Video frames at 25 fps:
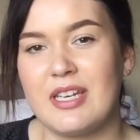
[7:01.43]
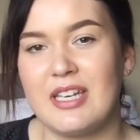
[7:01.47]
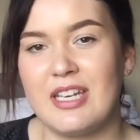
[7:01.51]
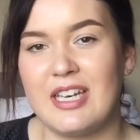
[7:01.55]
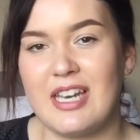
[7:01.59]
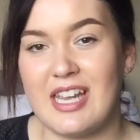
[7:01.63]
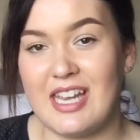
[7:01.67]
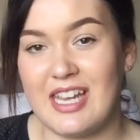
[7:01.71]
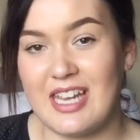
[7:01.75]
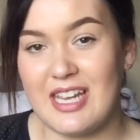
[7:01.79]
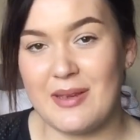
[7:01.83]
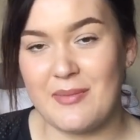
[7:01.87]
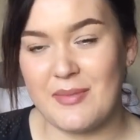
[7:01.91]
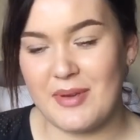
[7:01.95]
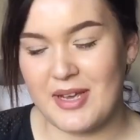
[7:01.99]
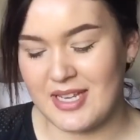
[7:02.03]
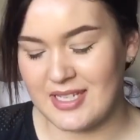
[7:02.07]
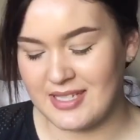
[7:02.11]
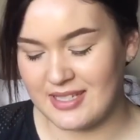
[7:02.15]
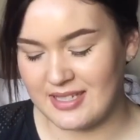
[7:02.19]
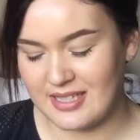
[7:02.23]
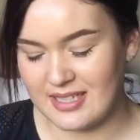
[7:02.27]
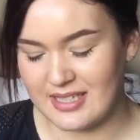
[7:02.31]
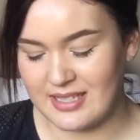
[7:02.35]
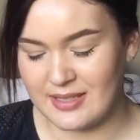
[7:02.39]
in a hair
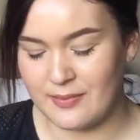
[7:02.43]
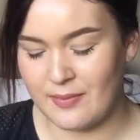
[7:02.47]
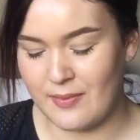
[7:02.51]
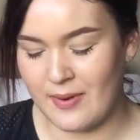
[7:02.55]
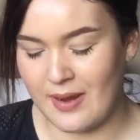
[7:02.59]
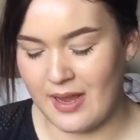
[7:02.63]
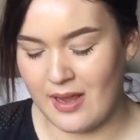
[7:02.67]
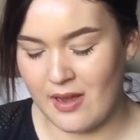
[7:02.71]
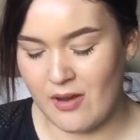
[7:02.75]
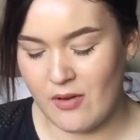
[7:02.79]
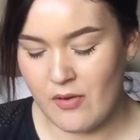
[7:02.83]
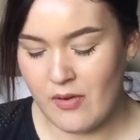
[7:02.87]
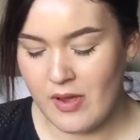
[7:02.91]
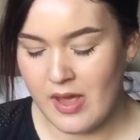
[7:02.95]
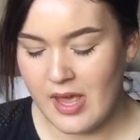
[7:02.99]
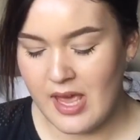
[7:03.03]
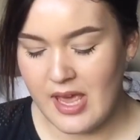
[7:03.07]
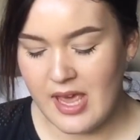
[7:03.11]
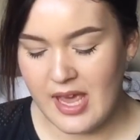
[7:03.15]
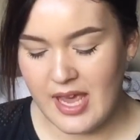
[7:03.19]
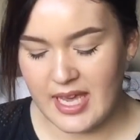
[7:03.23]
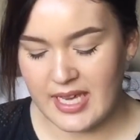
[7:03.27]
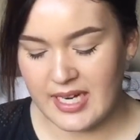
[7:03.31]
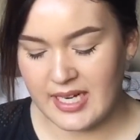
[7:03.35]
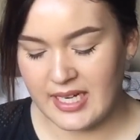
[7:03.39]
mask as well,
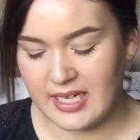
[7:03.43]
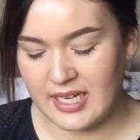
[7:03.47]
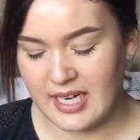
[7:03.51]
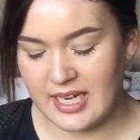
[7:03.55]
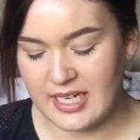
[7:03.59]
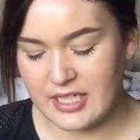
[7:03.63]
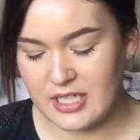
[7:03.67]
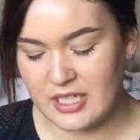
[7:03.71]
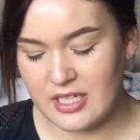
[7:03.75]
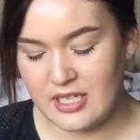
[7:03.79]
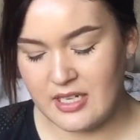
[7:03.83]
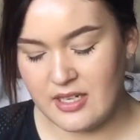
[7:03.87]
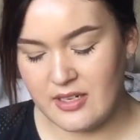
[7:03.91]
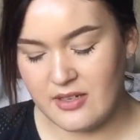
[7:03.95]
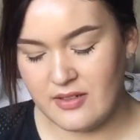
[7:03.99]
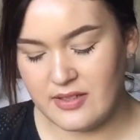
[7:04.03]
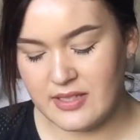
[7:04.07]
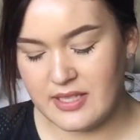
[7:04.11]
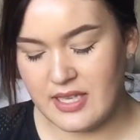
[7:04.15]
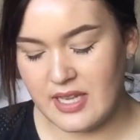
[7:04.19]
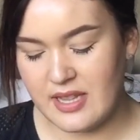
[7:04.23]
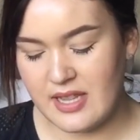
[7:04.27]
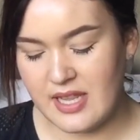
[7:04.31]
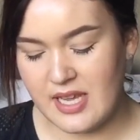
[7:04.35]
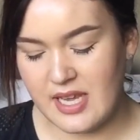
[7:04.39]
and I like to use
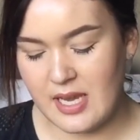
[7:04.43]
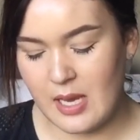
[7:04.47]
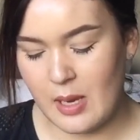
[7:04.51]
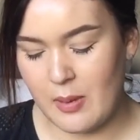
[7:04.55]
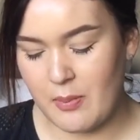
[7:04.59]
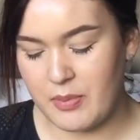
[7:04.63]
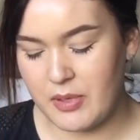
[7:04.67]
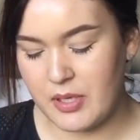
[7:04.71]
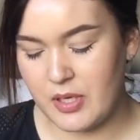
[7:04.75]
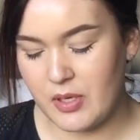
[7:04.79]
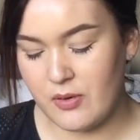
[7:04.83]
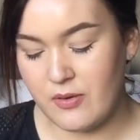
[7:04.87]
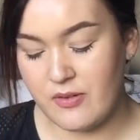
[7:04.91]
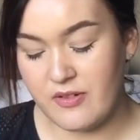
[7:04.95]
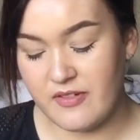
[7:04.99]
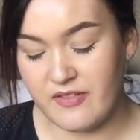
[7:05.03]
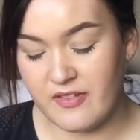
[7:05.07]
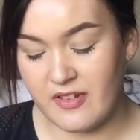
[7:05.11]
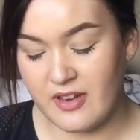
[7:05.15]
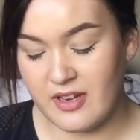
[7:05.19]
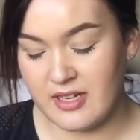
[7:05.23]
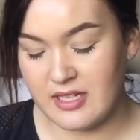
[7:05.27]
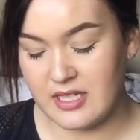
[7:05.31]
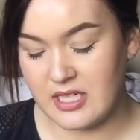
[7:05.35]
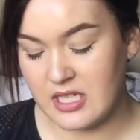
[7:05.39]
the pure
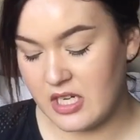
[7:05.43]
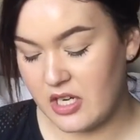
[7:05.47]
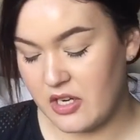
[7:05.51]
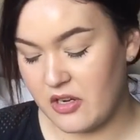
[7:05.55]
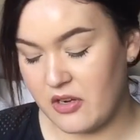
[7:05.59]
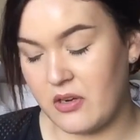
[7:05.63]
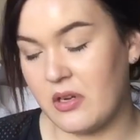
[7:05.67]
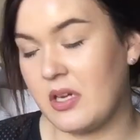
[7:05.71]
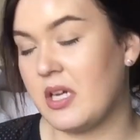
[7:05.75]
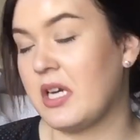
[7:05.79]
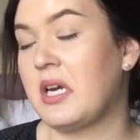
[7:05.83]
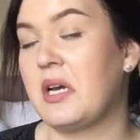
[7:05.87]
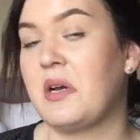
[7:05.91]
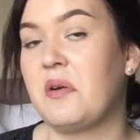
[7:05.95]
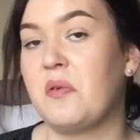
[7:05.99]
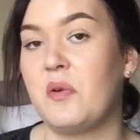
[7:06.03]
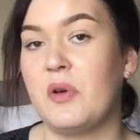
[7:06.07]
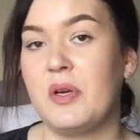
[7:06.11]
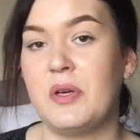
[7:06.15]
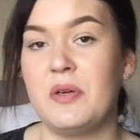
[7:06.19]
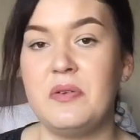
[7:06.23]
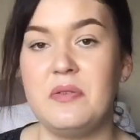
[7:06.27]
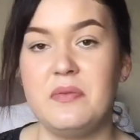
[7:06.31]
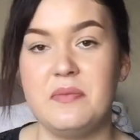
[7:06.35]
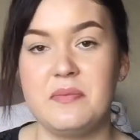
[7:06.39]
refined coconut
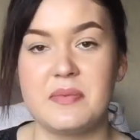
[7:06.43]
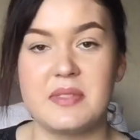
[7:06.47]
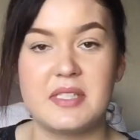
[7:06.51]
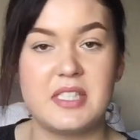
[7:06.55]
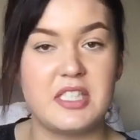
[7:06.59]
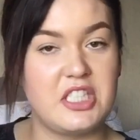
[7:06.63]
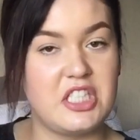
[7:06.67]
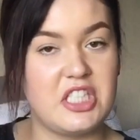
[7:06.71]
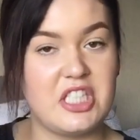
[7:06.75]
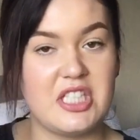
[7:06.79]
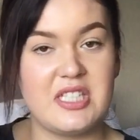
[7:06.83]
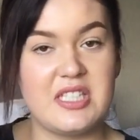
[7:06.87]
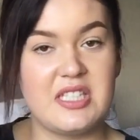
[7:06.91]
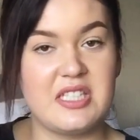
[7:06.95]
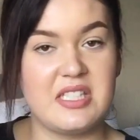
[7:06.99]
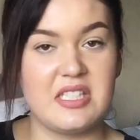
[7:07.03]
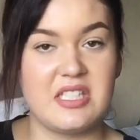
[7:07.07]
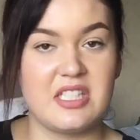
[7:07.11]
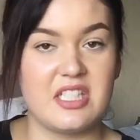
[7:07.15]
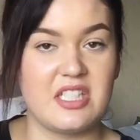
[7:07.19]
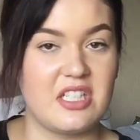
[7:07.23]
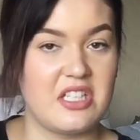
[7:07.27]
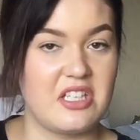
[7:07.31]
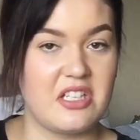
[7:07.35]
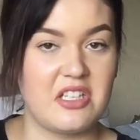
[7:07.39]
oil, so just
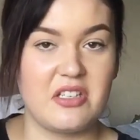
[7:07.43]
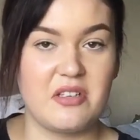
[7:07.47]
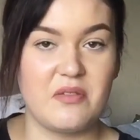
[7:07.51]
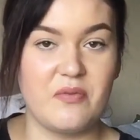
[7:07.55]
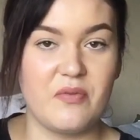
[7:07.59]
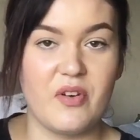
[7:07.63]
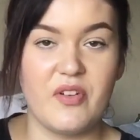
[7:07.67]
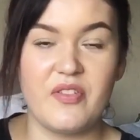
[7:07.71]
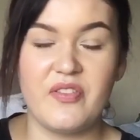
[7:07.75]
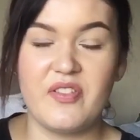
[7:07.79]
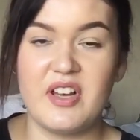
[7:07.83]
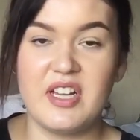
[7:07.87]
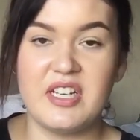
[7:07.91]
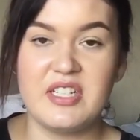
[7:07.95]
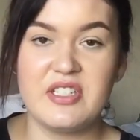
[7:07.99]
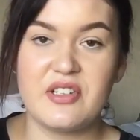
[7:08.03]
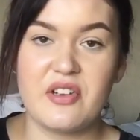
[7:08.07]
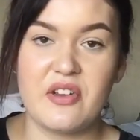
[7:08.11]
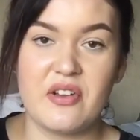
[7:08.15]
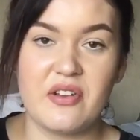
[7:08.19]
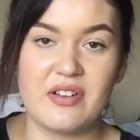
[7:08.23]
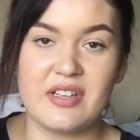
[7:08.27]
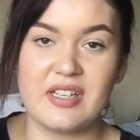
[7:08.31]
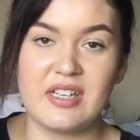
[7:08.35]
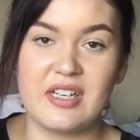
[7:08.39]
refined
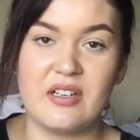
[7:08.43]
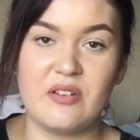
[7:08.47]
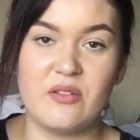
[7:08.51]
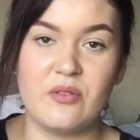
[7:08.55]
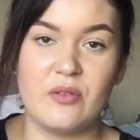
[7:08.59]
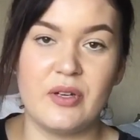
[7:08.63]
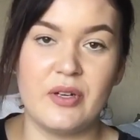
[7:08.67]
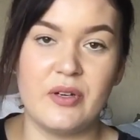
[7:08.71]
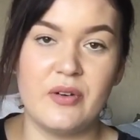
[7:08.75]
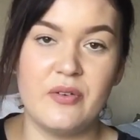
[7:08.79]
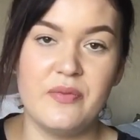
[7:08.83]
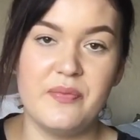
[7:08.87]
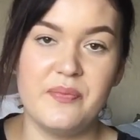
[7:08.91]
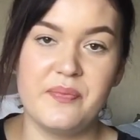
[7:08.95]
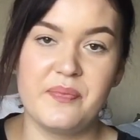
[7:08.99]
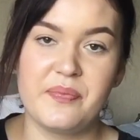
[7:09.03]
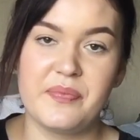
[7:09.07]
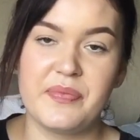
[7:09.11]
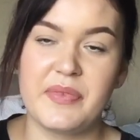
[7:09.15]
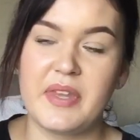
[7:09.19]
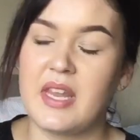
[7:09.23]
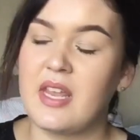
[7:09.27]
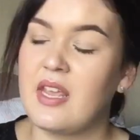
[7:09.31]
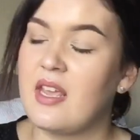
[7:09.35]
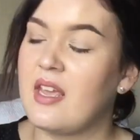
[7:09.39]
coconut oil,
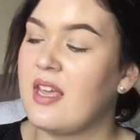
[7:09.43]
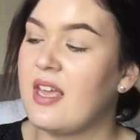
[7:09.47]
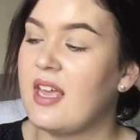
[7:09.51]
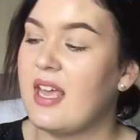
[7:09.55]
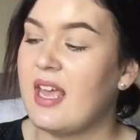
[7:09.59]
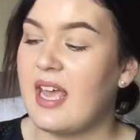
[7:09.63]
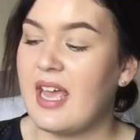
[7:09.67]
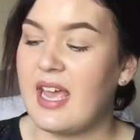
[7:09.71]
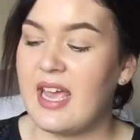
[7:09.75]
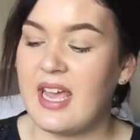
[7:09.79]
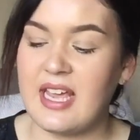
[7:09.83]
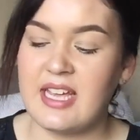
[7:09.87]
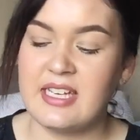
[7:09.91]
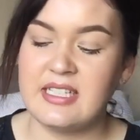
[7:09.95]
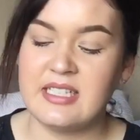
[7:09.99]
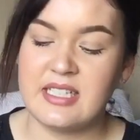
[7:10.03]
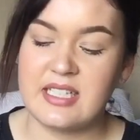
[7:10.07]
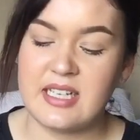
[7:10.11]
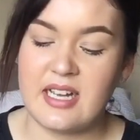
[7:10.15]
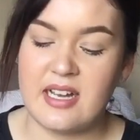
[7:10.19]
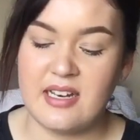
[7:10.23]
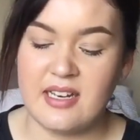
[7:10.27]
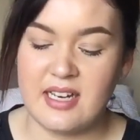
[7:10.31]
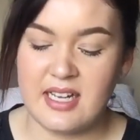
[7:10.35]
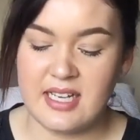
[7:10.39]
and
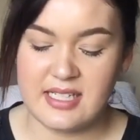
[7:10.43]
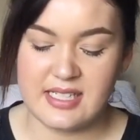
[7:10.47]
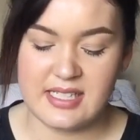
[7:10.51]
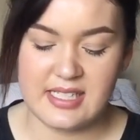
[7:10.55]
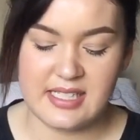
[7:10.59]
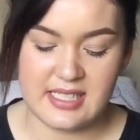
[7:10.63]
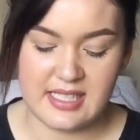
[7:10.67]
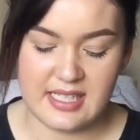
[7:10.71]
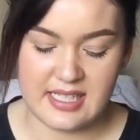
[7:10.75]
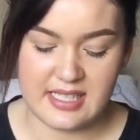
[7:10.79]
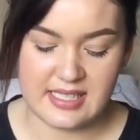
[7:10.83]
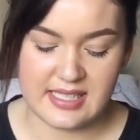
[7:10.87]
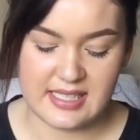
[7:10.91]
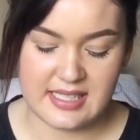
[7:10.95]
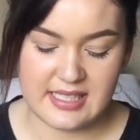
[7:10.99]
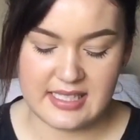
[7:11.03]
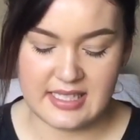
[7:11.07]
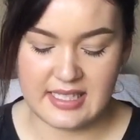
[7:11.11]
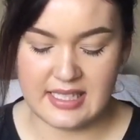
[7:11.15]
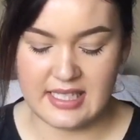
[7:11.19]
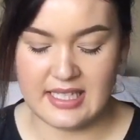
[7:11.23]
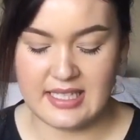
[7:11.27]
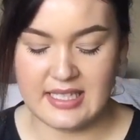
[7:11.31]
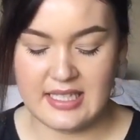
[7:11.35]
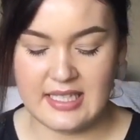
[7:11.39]
I like to
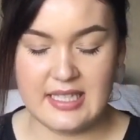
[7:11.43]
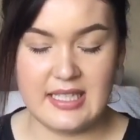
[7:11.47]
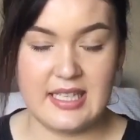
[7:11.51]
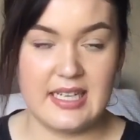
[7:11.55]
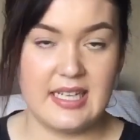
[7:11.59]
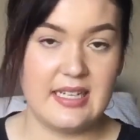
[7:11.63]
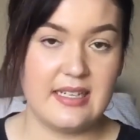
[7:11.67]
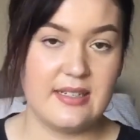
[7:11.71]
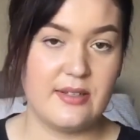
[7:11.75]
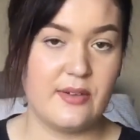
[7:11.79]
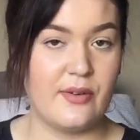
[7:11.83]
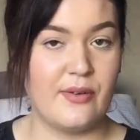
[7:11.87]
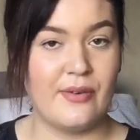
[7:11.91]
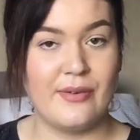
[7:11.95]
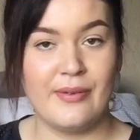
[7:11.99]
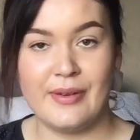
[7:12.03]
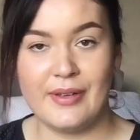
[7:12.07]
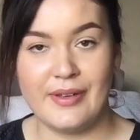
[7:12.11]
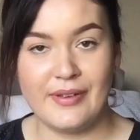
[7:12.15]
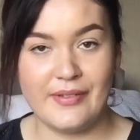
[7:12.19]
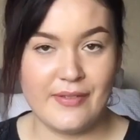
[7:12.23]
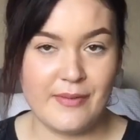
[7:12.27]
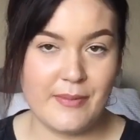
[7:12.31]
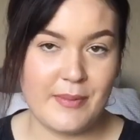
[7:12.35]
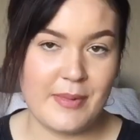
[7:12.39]
slather that all
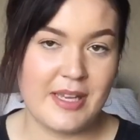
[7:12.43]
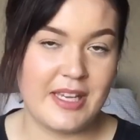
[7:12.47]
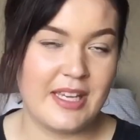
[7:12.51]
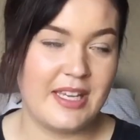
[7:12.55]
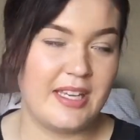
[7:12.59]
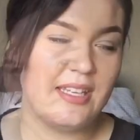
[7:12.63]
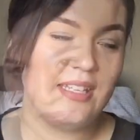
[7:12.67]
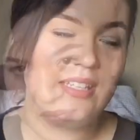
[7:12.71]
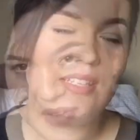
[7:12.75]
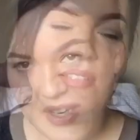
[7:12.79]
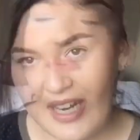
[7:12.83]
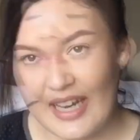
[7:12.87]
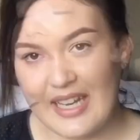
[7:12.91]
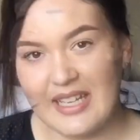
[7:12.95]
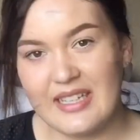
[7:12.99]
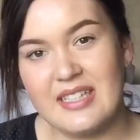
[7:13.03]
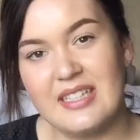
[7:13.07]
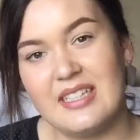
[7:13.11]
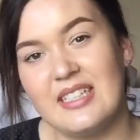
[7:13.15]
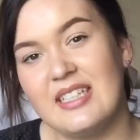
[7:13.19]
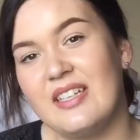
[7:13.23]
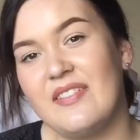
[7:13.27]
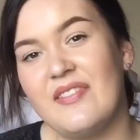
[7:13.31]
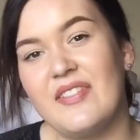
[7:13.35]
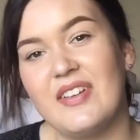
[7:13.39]
over my head,
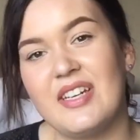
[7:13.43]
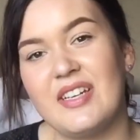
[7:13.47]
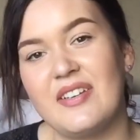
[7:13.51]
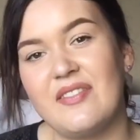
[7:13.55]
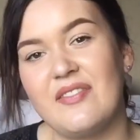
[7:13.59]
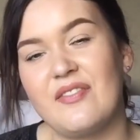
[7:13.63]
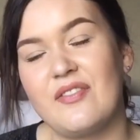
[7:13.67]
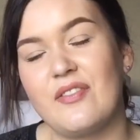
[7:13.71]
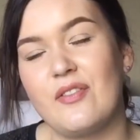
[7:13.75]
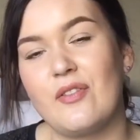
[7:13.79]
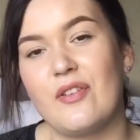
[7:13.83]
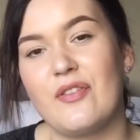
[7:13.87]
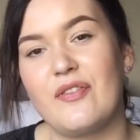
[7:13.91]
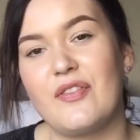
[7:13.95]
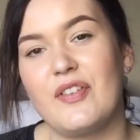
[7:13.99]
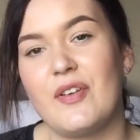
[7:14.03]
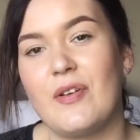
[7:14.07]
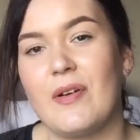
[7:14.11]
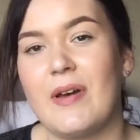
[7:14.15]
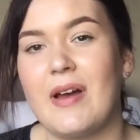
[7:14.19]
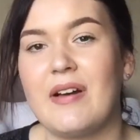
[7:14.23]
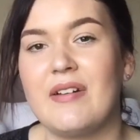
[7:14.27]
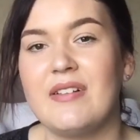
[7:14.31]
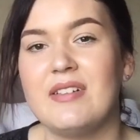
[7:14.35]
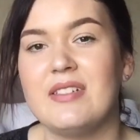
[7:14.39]
either leave it in for a
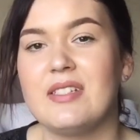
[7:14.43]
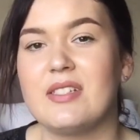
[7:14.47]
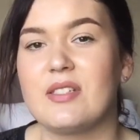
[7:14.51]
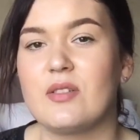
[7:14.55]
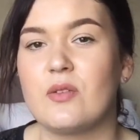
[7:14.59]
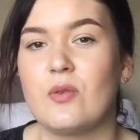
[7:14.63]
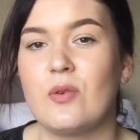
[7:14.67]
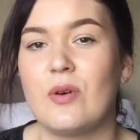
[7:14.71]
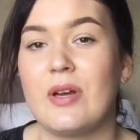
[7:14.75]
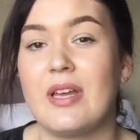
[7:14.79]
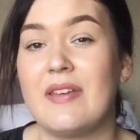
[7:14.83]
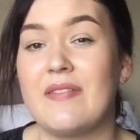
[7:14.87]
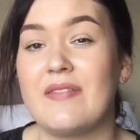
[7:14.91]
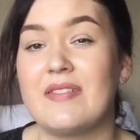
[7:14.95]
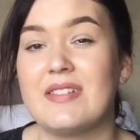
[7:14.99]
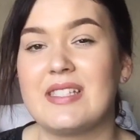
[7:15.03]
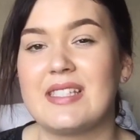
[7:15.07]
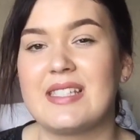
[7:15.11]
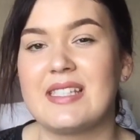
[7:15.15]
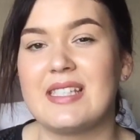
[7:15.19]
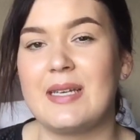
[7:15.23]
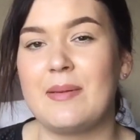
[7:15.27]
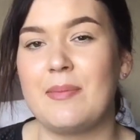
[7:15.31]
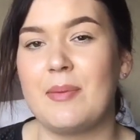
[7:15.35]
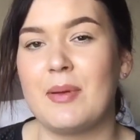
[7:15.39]
few hours or even
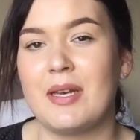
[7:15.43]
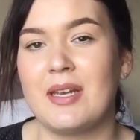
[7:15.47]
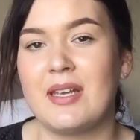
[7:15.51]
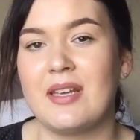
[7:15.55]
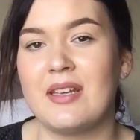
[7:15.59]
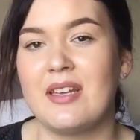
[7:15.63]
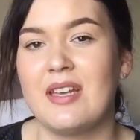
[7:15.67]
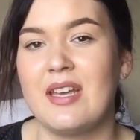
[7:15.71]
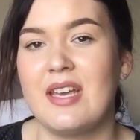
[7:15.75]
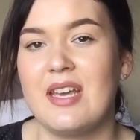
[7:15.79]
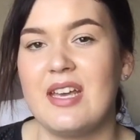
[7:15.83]
sleep in it.